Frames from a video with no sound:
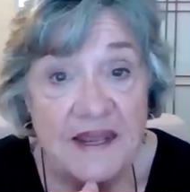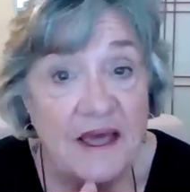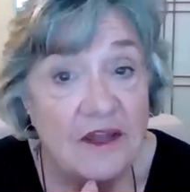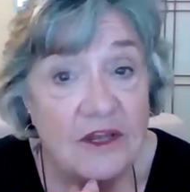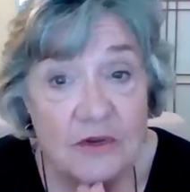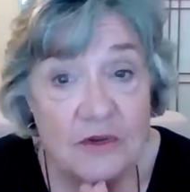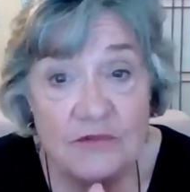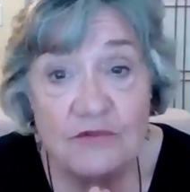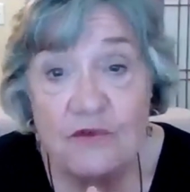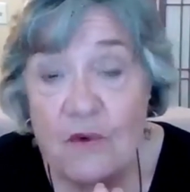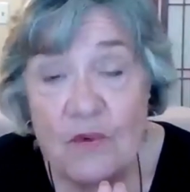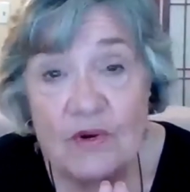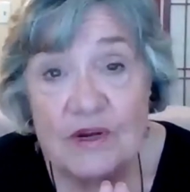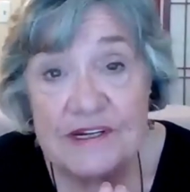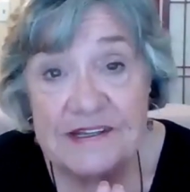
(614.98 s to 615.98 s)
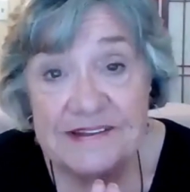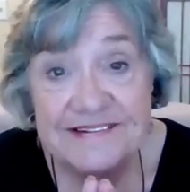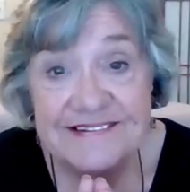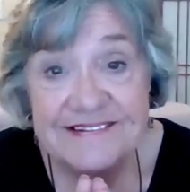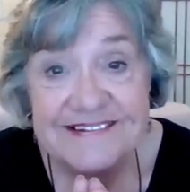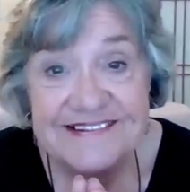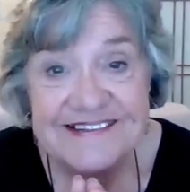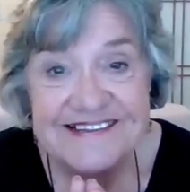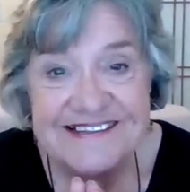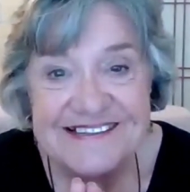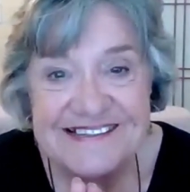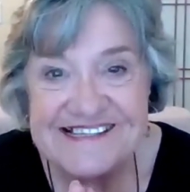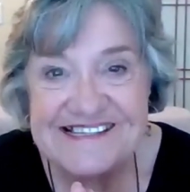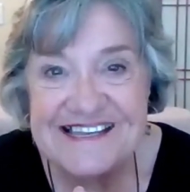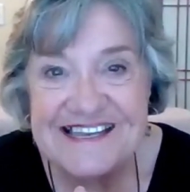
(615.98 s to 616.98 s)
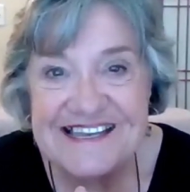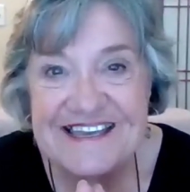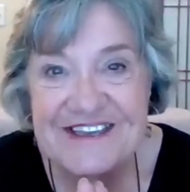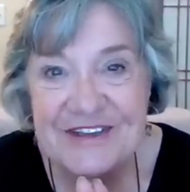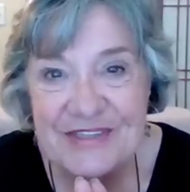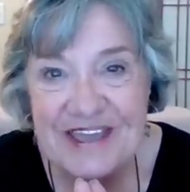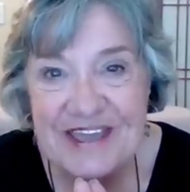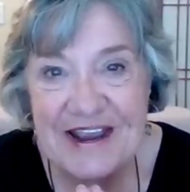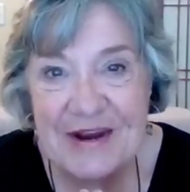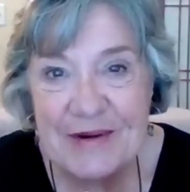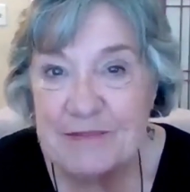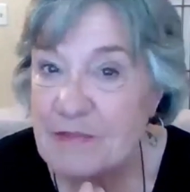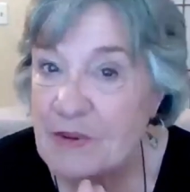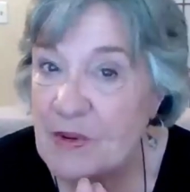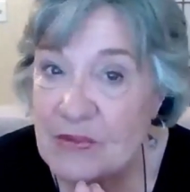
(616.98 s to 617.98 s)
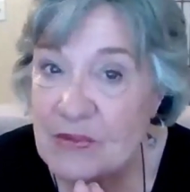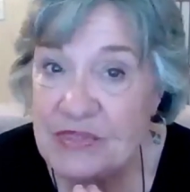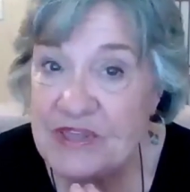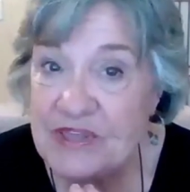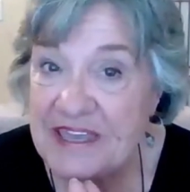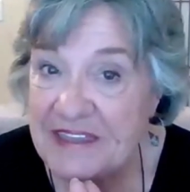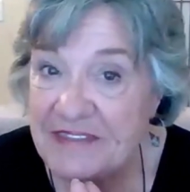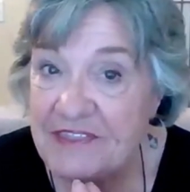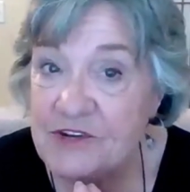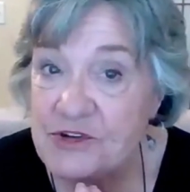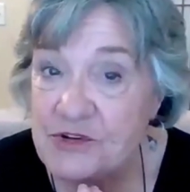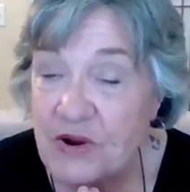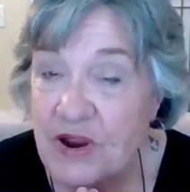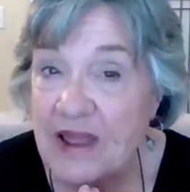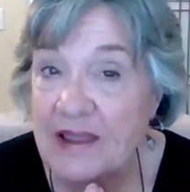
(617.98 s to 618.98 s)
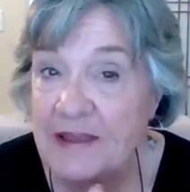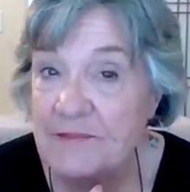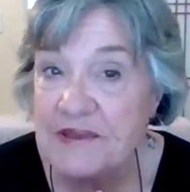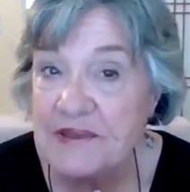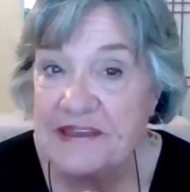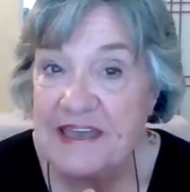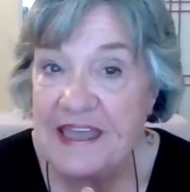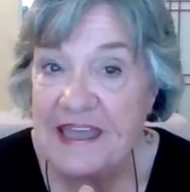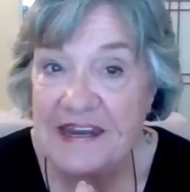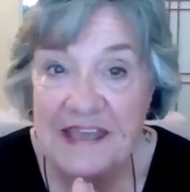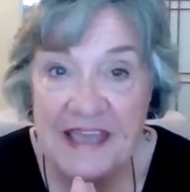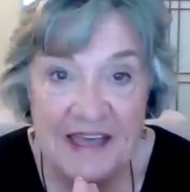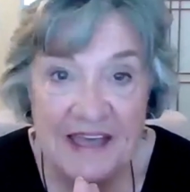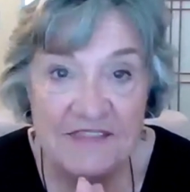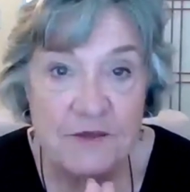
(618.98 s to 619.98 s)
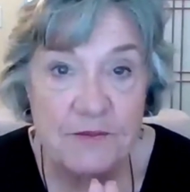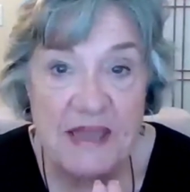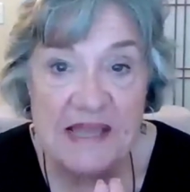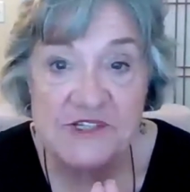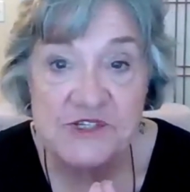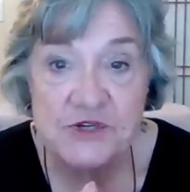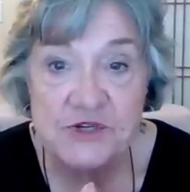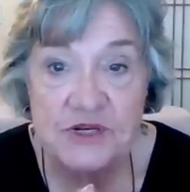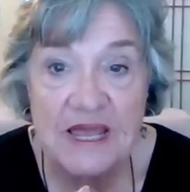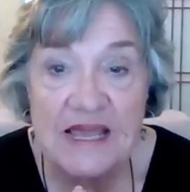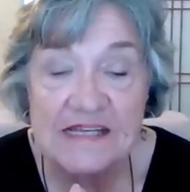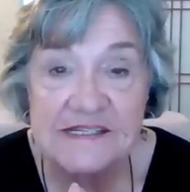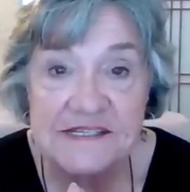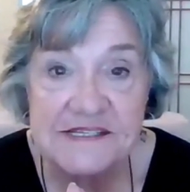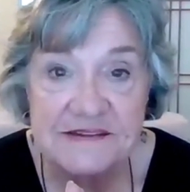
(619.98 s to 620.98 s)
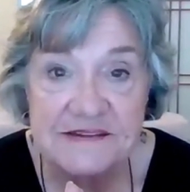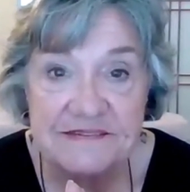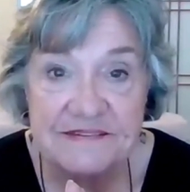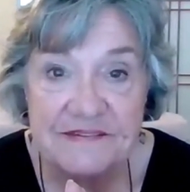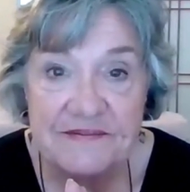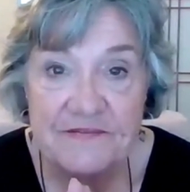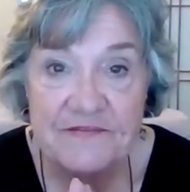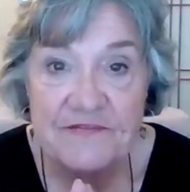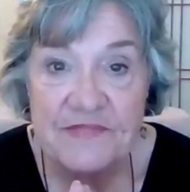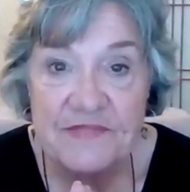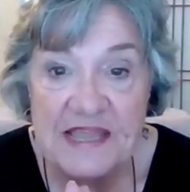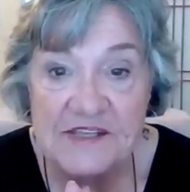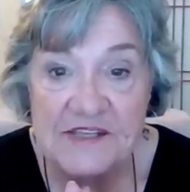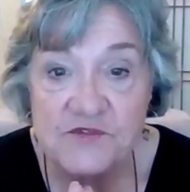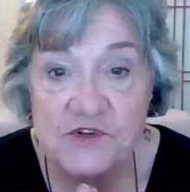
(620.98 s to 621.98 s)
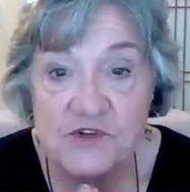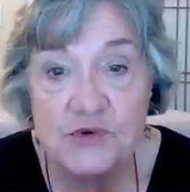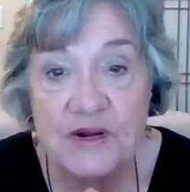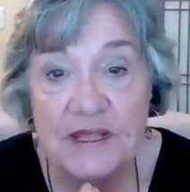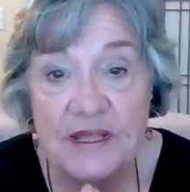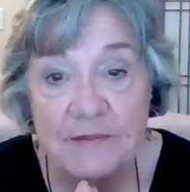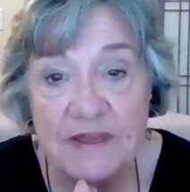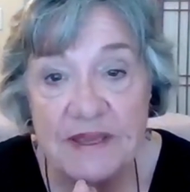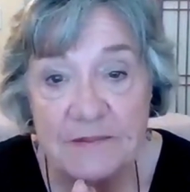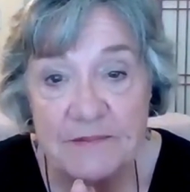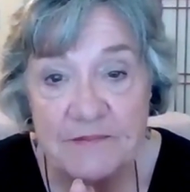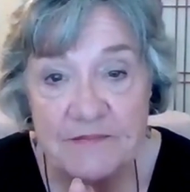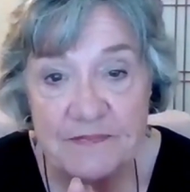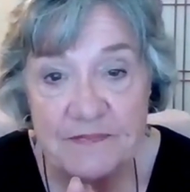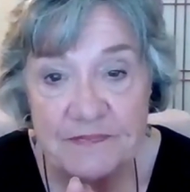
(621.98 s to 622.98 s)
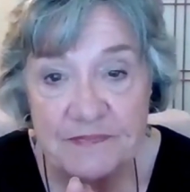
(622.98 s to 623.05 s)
And I'll look forward to seeing you there, both in the tribe and at the masterclass. Thanks for joining me.